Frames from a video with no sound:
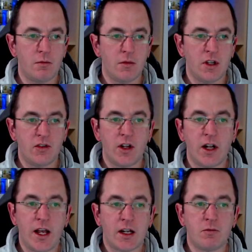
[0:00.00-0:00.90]

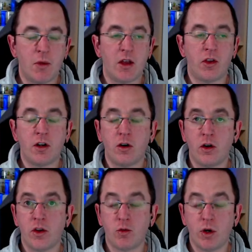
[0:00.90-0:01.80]
select method on
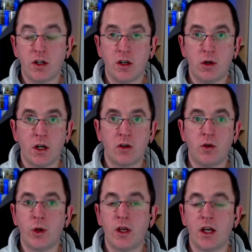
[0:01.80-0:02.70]
the criteria
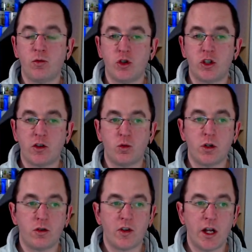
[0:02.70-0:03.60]
query if we just want to
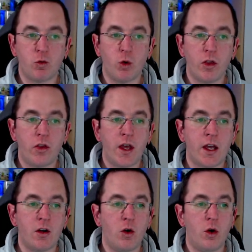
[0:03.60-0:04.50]
select one
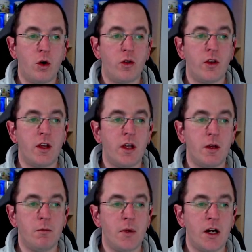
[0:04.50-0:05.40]
thing, or the
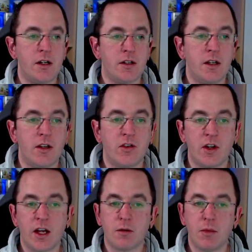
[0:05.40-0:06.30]

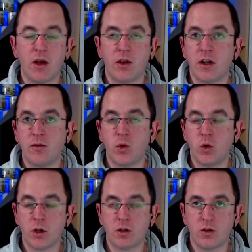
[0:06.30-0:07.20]
multi-select method if we
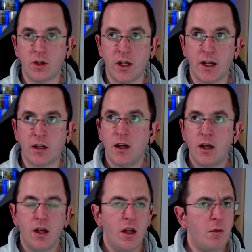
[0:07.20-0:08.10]
want to select
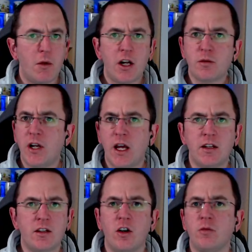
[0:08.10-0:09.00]
multiple
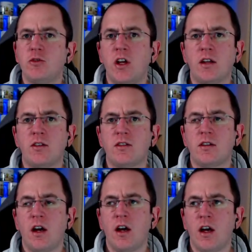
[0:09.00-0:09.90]
entity objects,
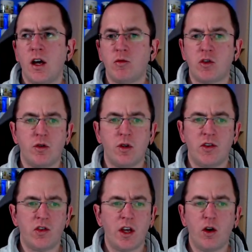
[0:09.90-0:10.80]
so let's
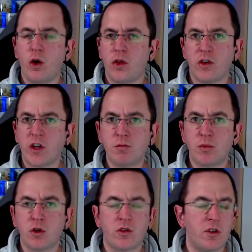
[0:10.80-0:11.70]
say authors and
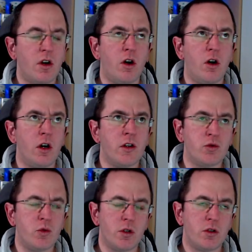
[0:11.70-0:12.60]
books, or if we
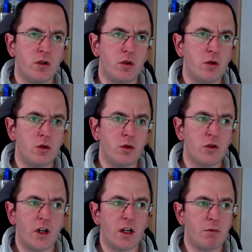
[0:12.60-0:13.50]
want to
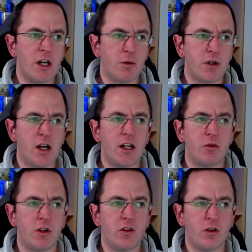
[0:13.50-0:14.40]
select multiple columns
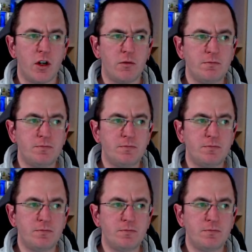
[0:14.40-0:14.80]
and so on.